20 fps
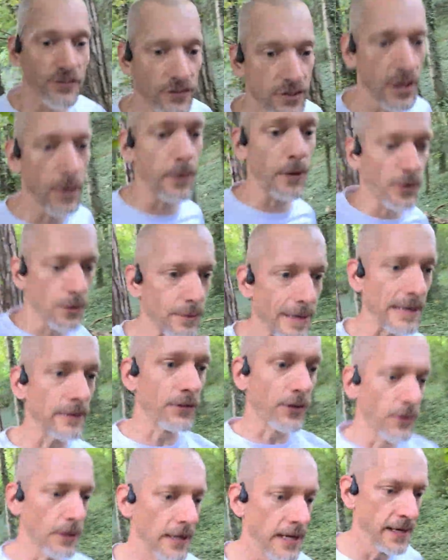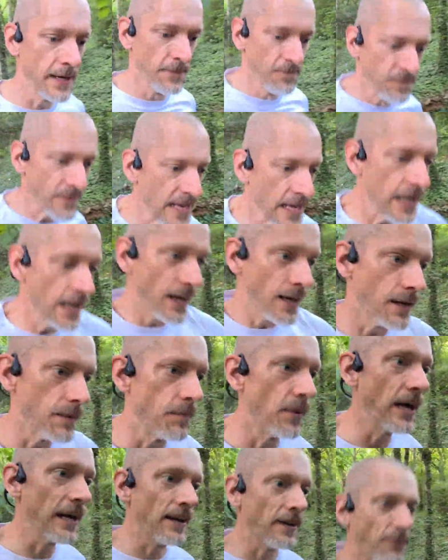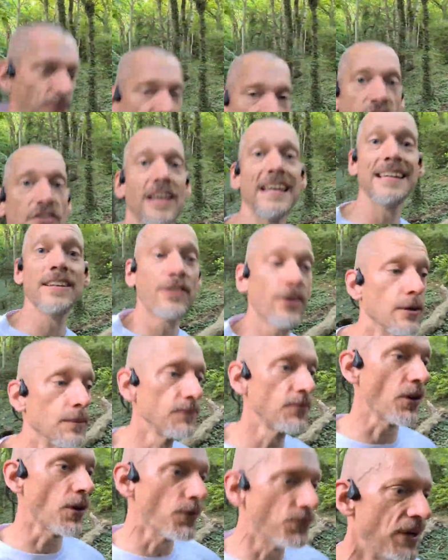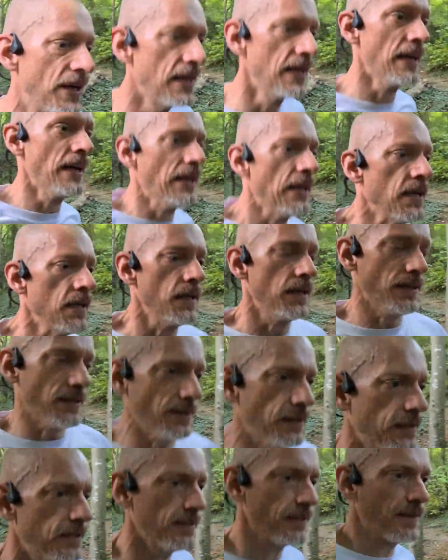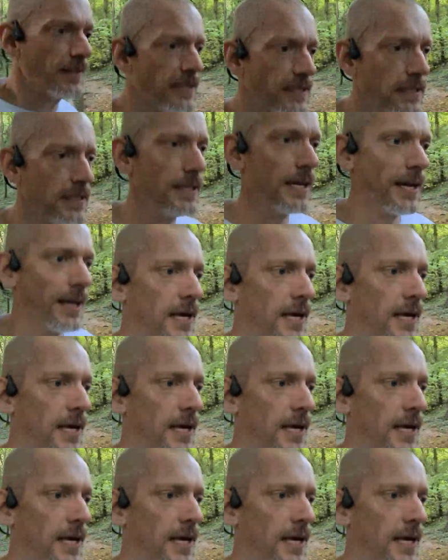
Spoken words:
are going on around you. I have to say, in terms of the